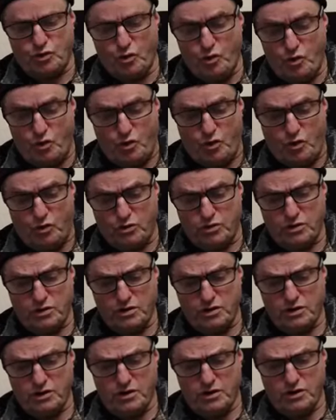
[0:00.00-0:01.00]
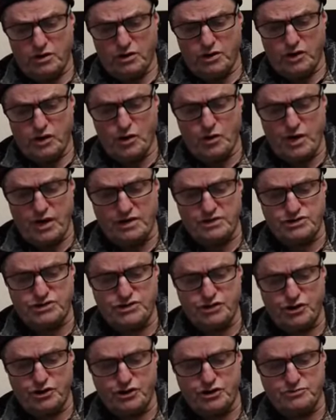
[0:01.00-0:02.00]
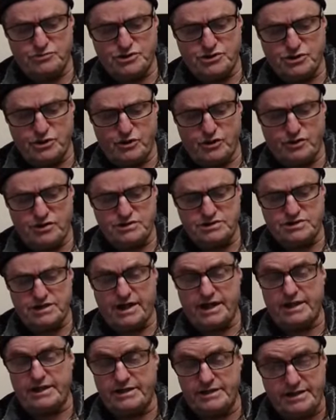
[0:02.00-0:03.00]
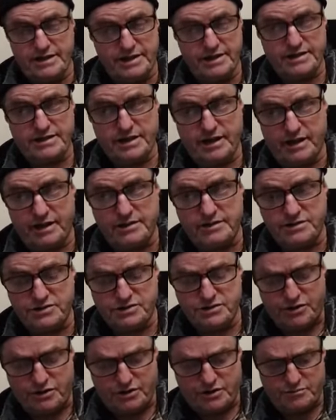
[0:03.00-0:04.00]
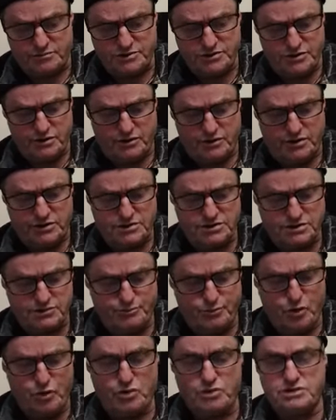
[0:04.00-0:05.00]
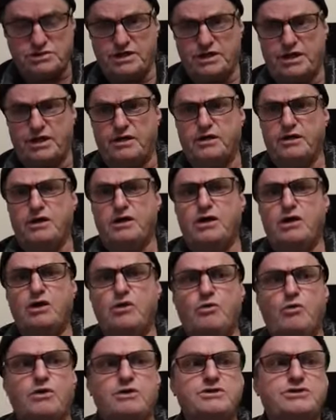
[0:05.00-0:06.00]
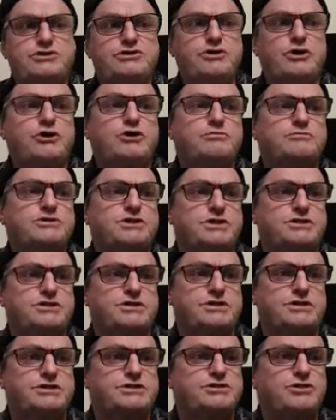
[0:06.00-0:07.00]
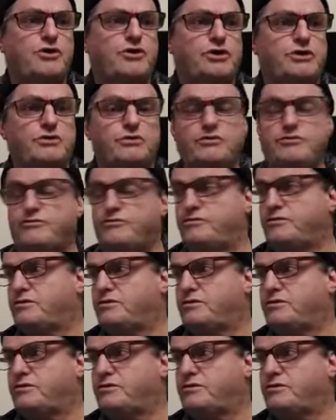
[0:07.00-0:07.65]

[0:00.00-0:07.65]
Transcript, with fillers: all who are circumcised and yet uncircumcised. Pause there. What is circumcision a sign of?